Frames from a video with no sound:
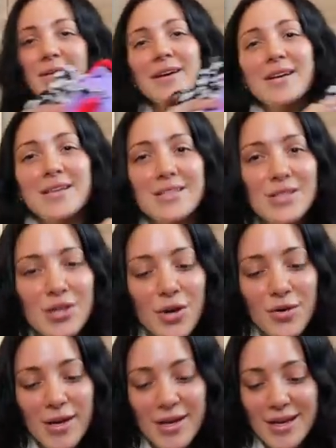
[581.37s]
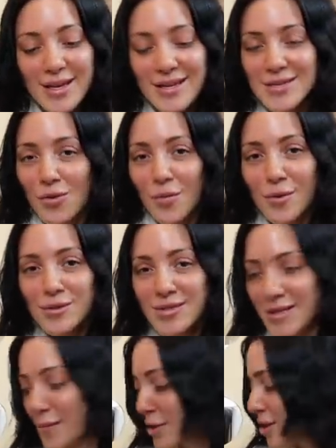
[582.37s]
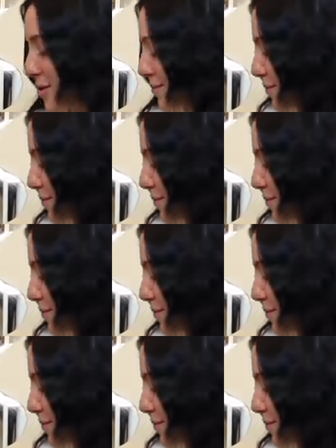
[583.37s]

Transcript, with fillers: because, you know, it is almost summer.